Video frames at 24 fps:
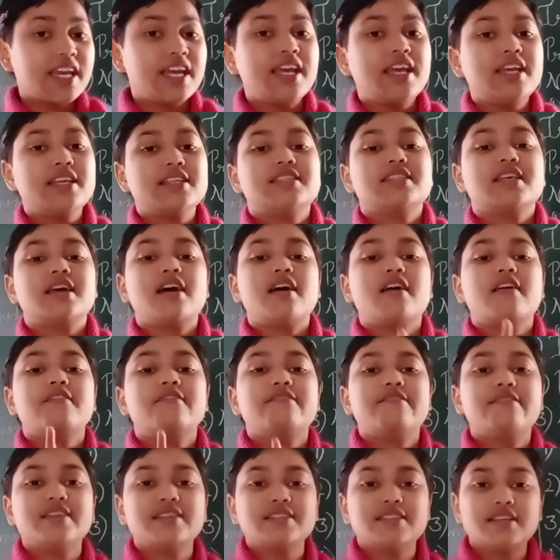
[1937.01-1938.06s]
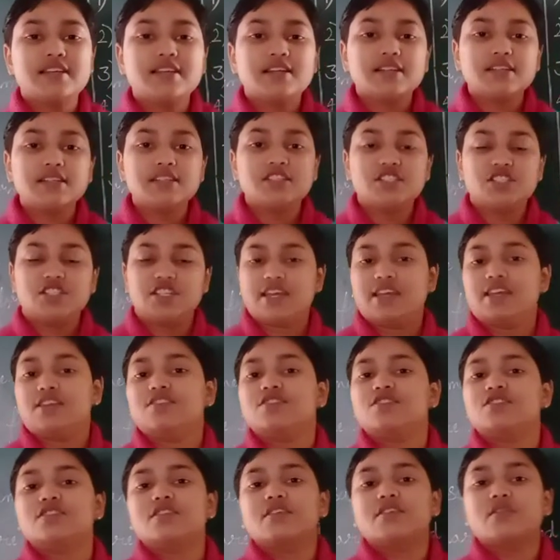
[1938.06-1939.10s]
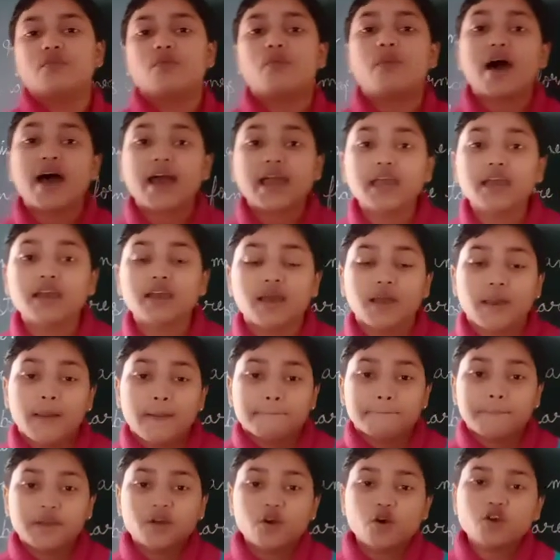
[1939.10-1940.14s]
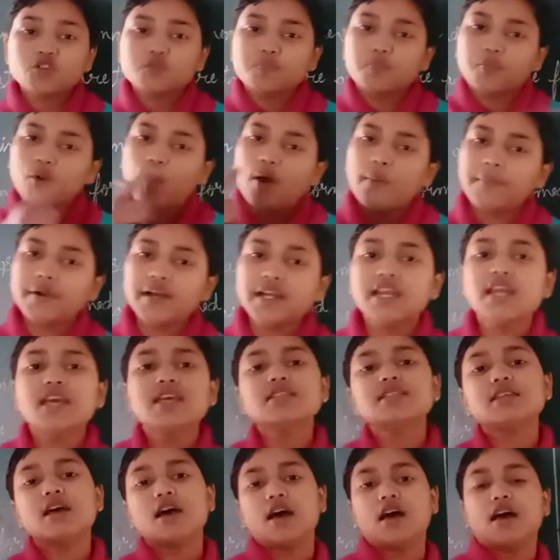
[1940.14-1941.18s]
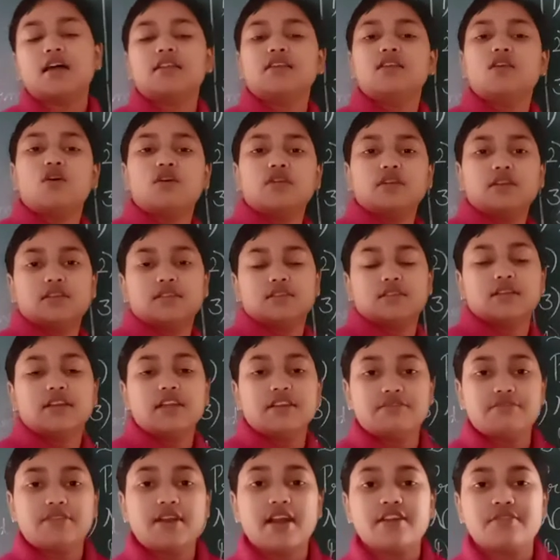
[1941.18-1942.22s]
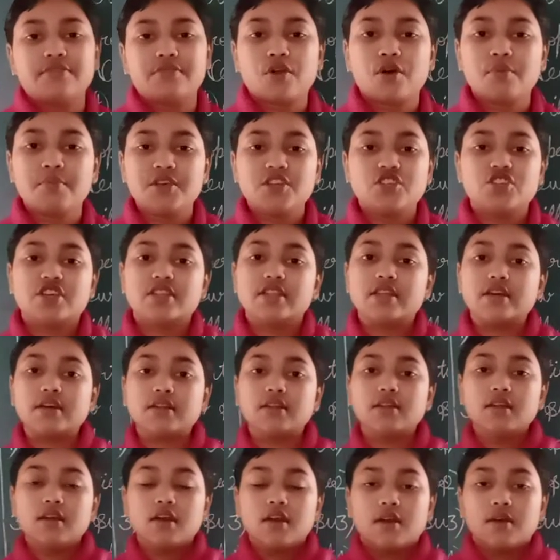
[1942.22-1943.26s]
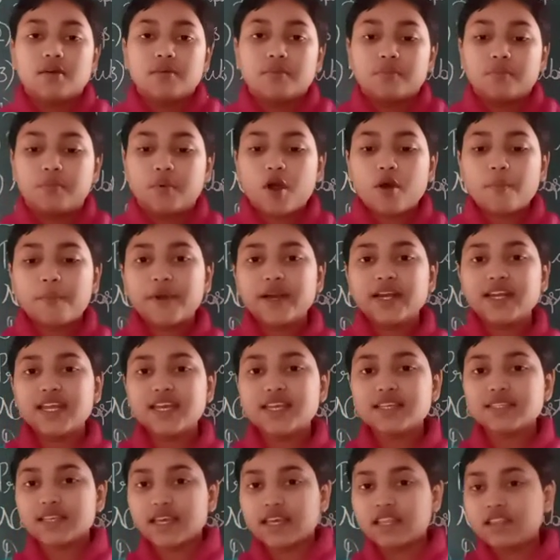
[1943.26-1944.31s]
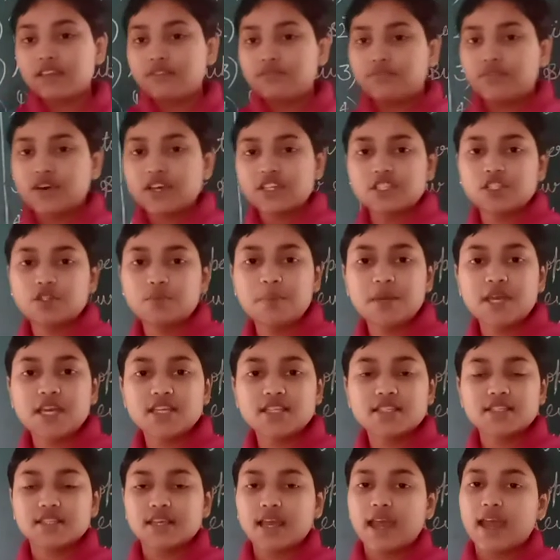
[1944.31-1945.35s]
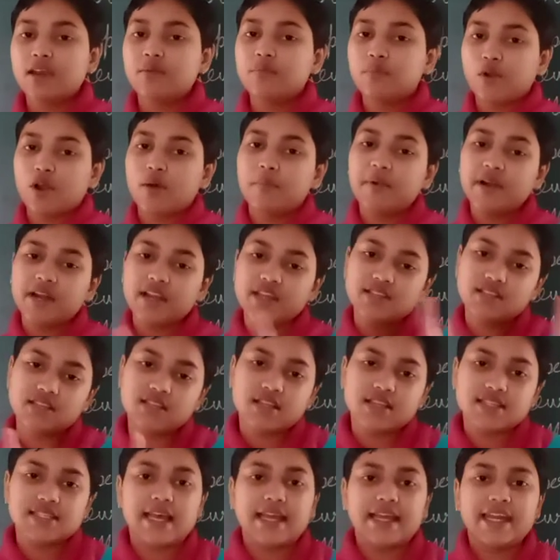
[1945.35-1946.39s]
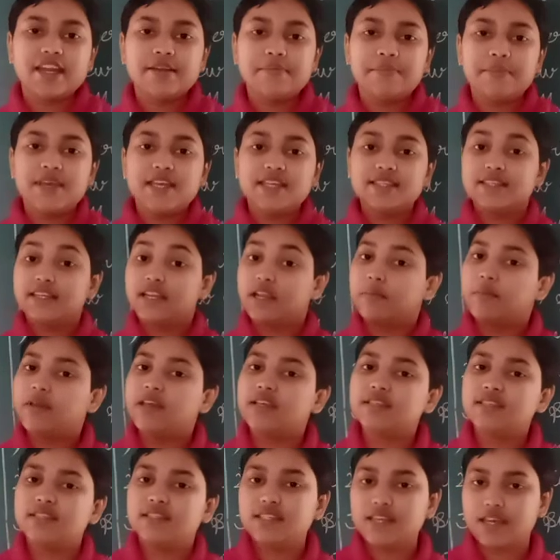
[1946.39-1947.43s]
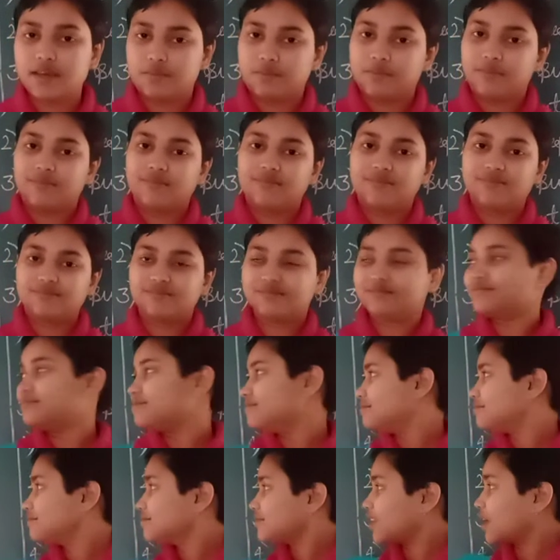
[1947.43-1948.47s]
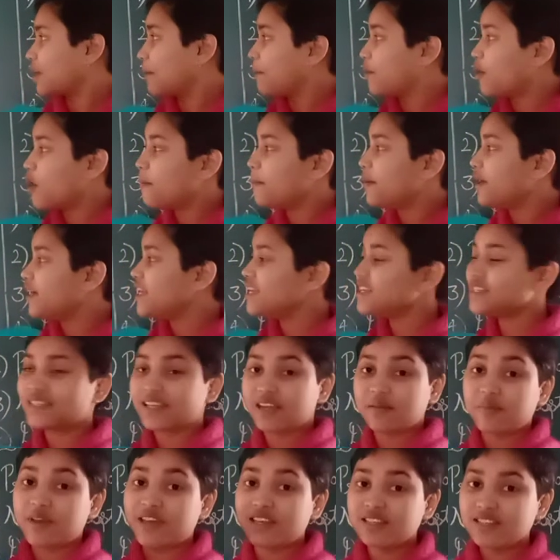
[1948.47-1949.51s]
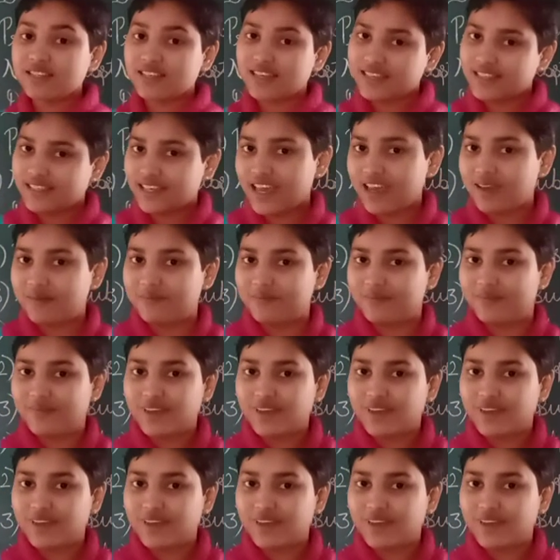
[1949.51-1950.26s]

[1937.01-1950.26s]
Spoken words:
is a physical change. Why? Because properties are not different from each other. Properties in the first piece and properties in the second piece remain same. Properties remain same.